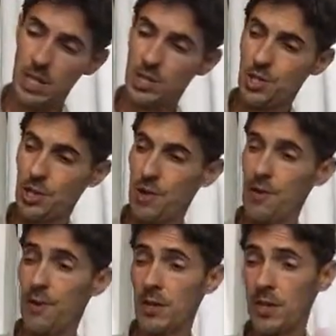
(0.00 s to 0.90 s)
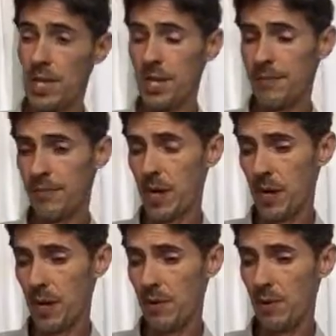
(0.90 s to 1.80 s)
So the first thing,
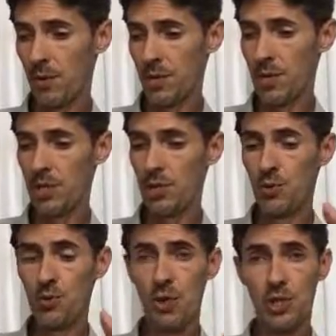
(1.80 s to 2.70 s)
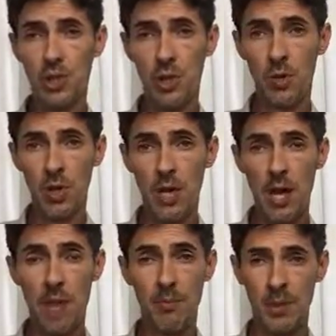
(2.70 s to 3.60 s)
of course, is to start slowly
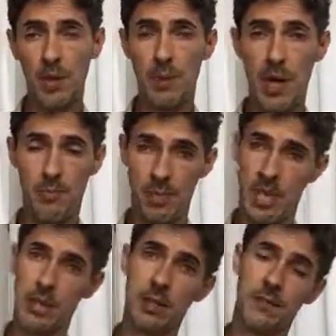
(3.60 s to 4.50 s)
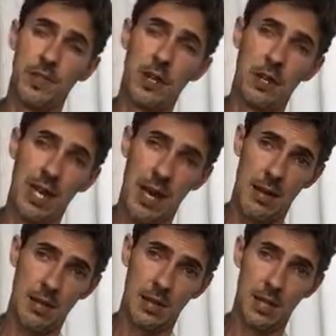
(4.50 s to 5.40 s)
and build up a protective sun
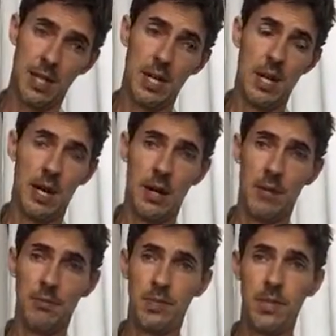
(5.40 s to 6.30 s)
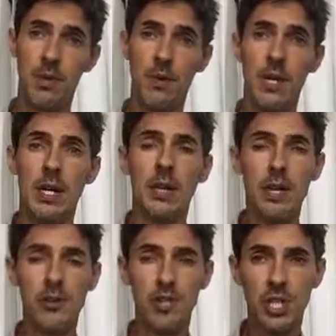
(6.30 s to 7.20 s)
callus. So
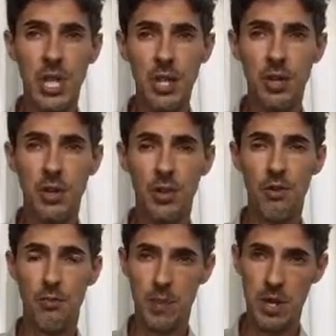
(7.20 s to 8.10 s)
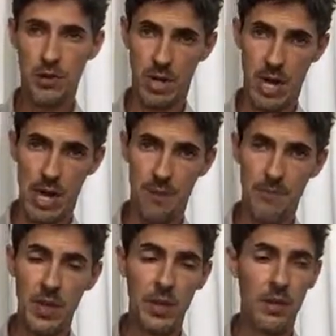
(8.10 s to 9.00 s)
let your skin color be your guide.
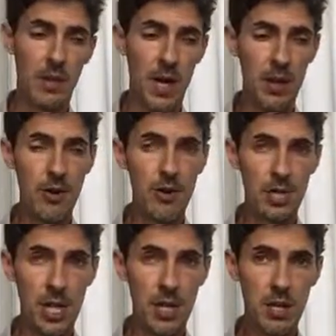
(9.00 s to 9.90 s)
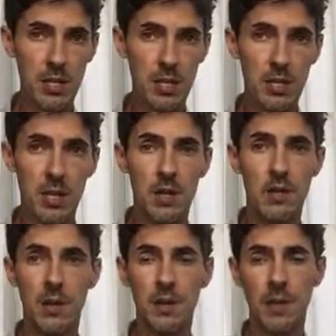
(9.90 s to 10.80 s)
The lighter your skin is,
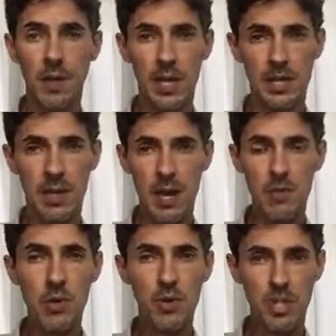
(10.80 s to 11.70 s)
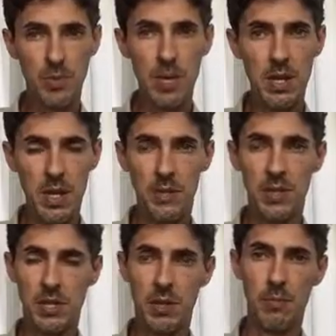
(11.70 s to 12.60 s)
the less time you can spend in
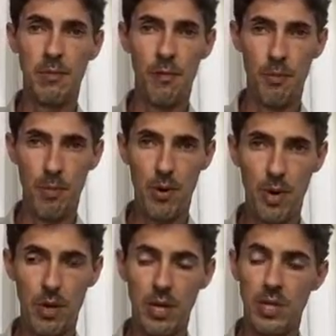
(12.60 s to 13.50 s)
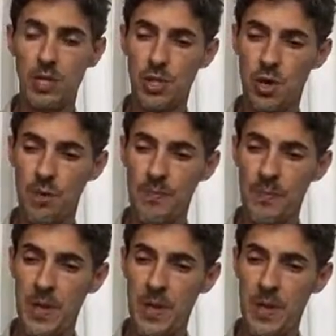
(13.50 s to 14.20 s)
the sun before burning. So